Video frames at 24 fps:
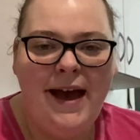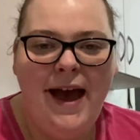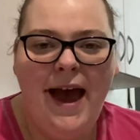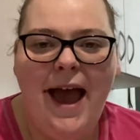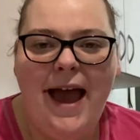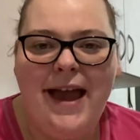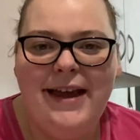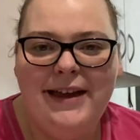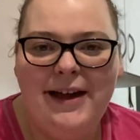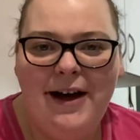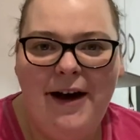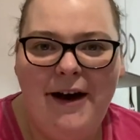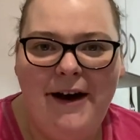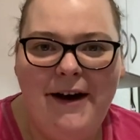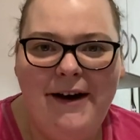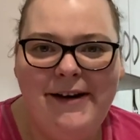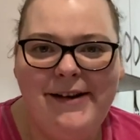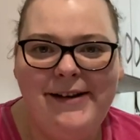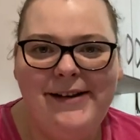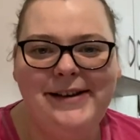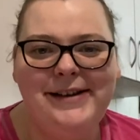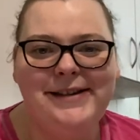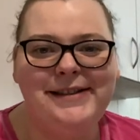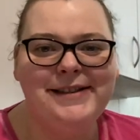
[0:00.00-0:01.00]
Hey
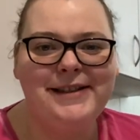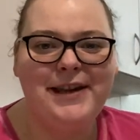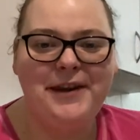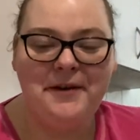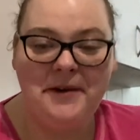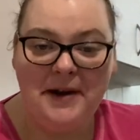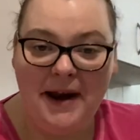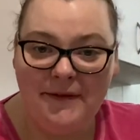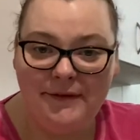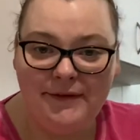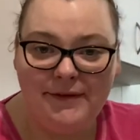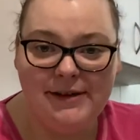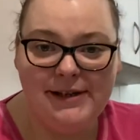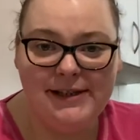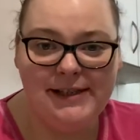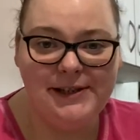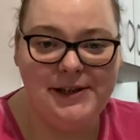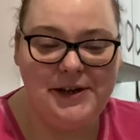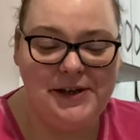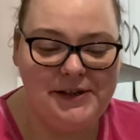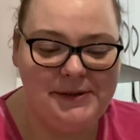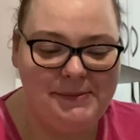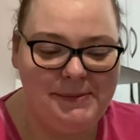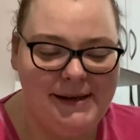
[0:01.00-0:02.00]
guys, you'll have to
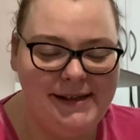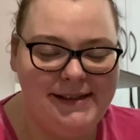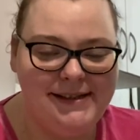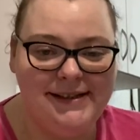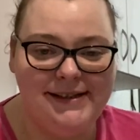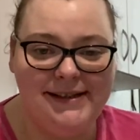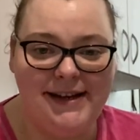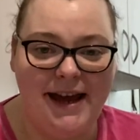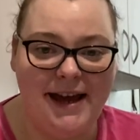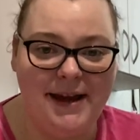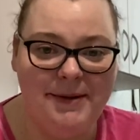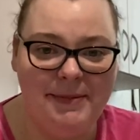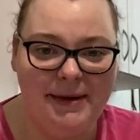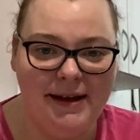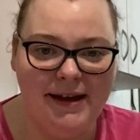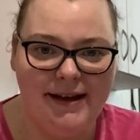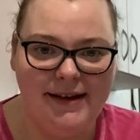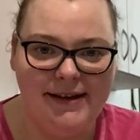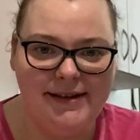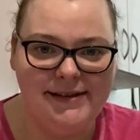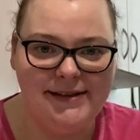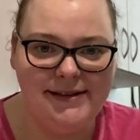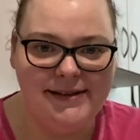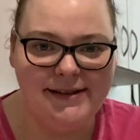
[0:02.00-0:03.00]
excuse me today
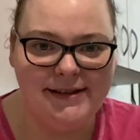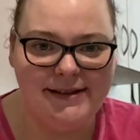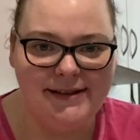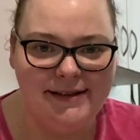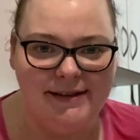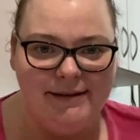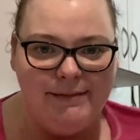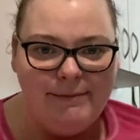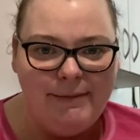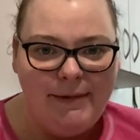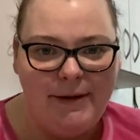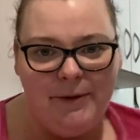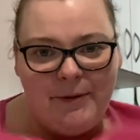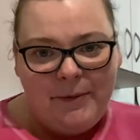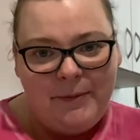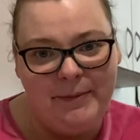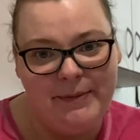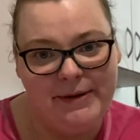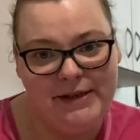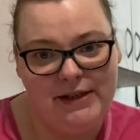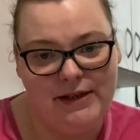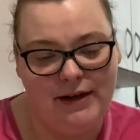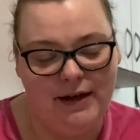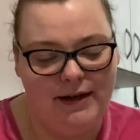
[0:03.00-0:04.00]
because I'm in
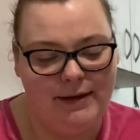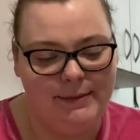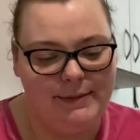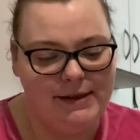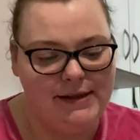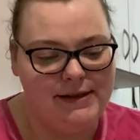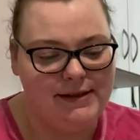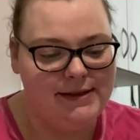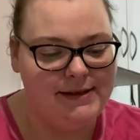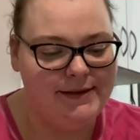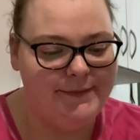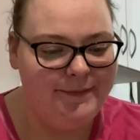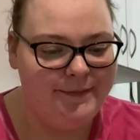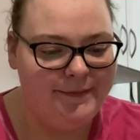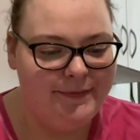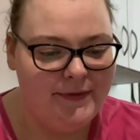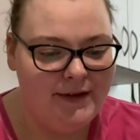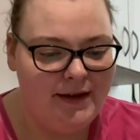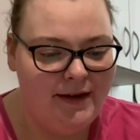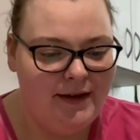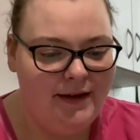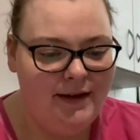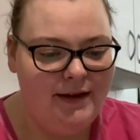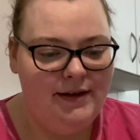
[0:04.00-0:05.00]
pyjamas.
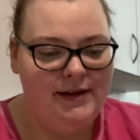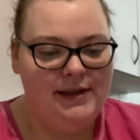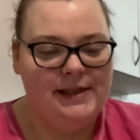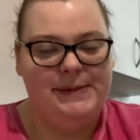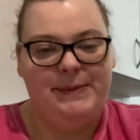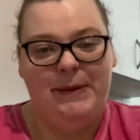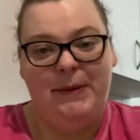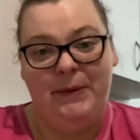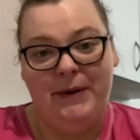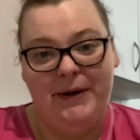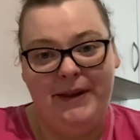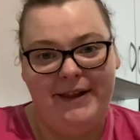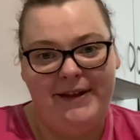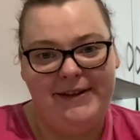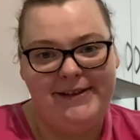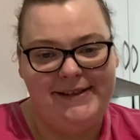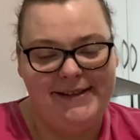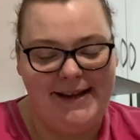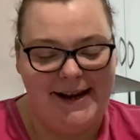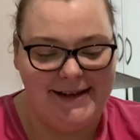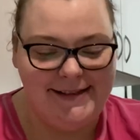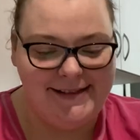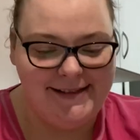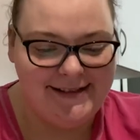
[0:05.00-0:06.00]
It's been one of those
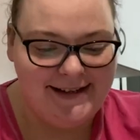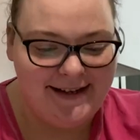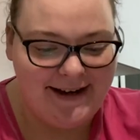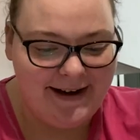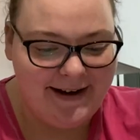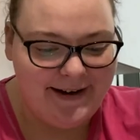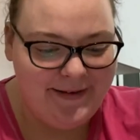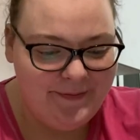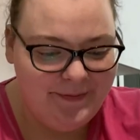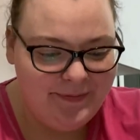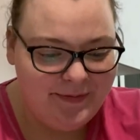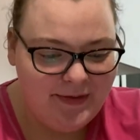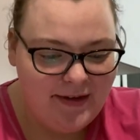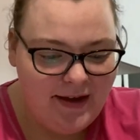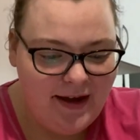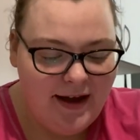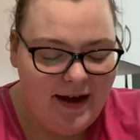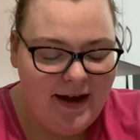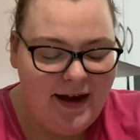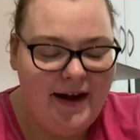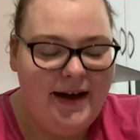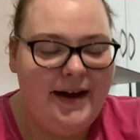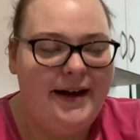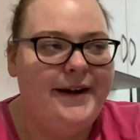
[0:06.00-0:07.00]
days today.
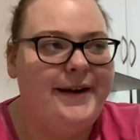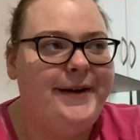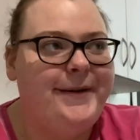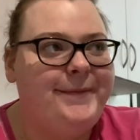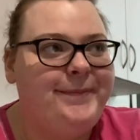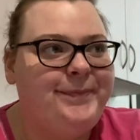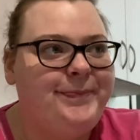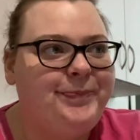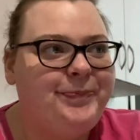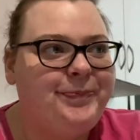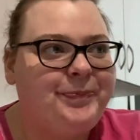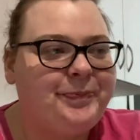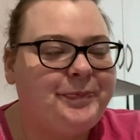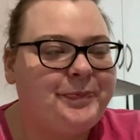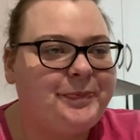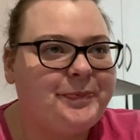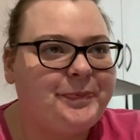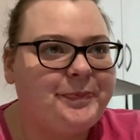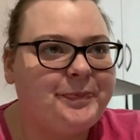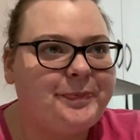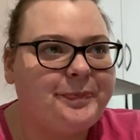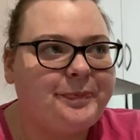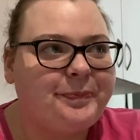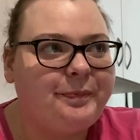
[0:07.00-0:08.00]

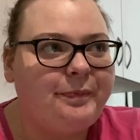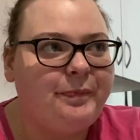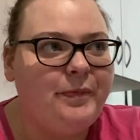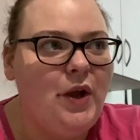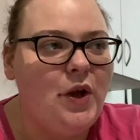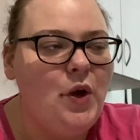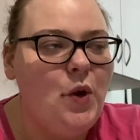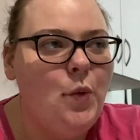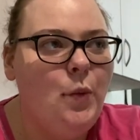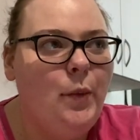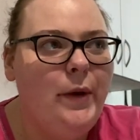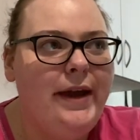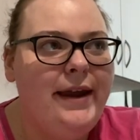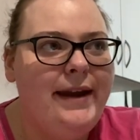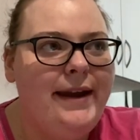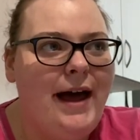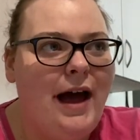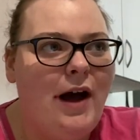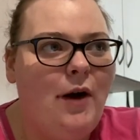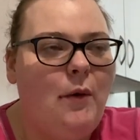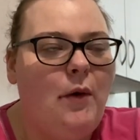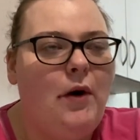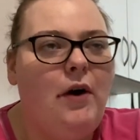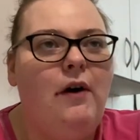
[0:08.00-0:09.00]
We're
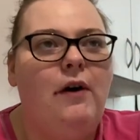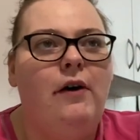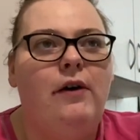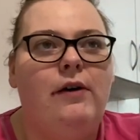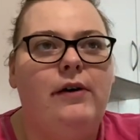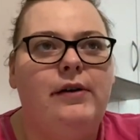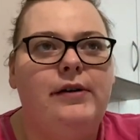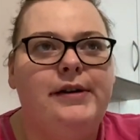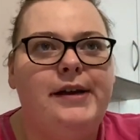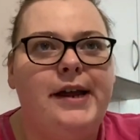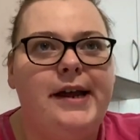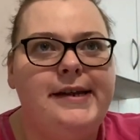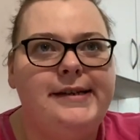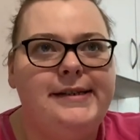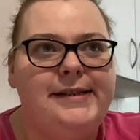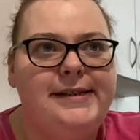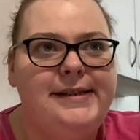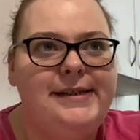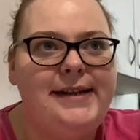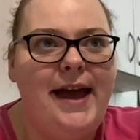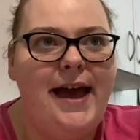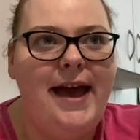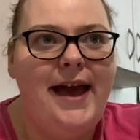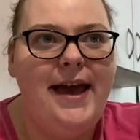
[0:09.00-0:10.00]
now on
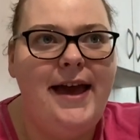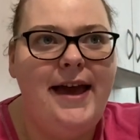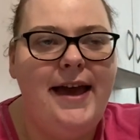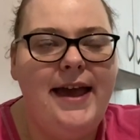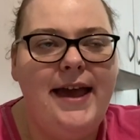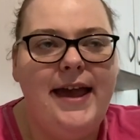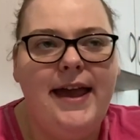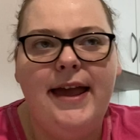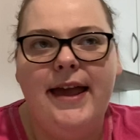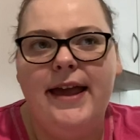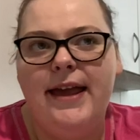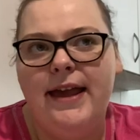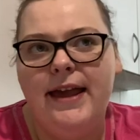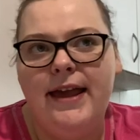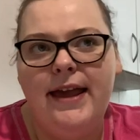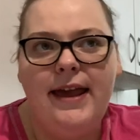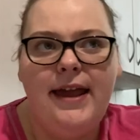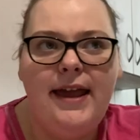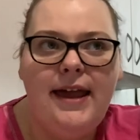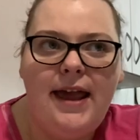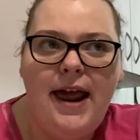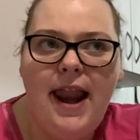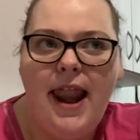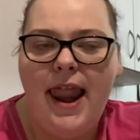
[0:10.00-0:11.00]

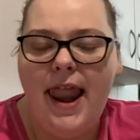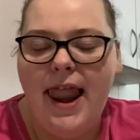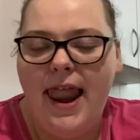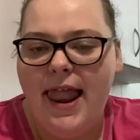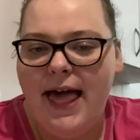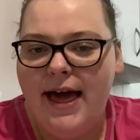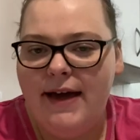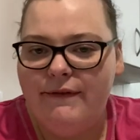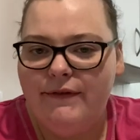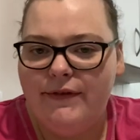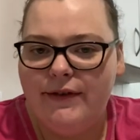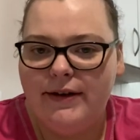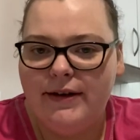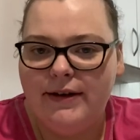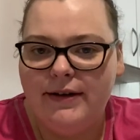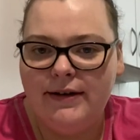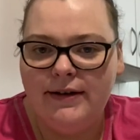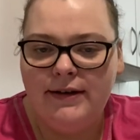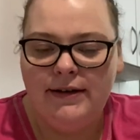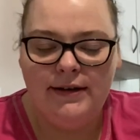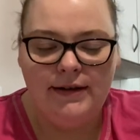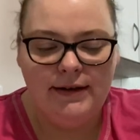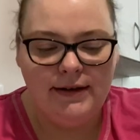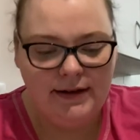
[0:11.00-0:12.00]
day
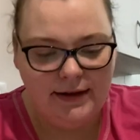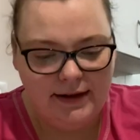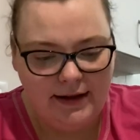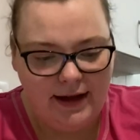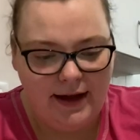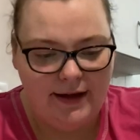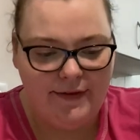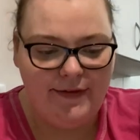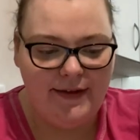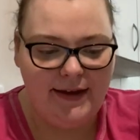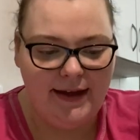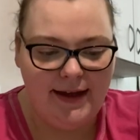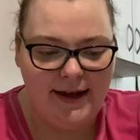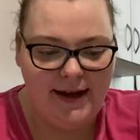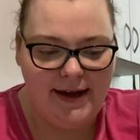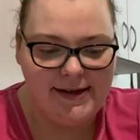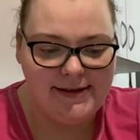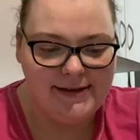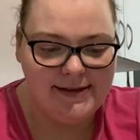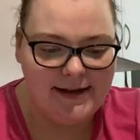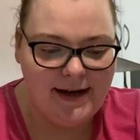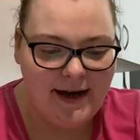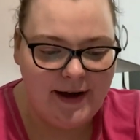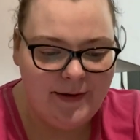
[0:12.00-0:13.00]
11, I think it
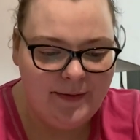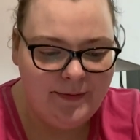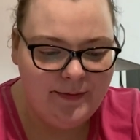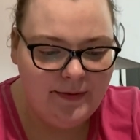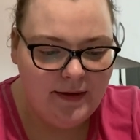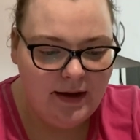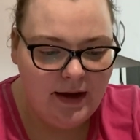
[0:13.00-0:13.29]
is now.